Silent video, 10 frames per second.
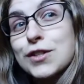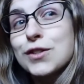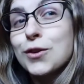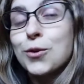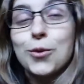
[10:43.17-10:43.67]

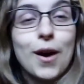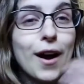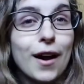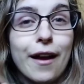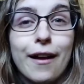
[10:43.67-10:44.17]
So
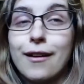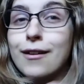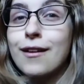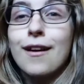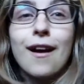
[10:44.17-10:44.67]

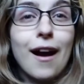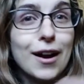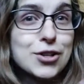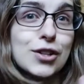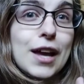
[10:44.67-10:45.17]
I
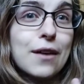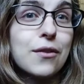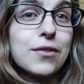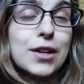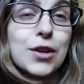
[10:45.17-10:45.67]
actually have a
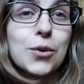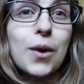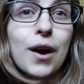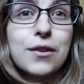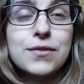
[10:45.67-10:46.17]
video
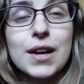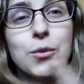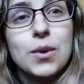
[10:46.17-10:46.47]
of a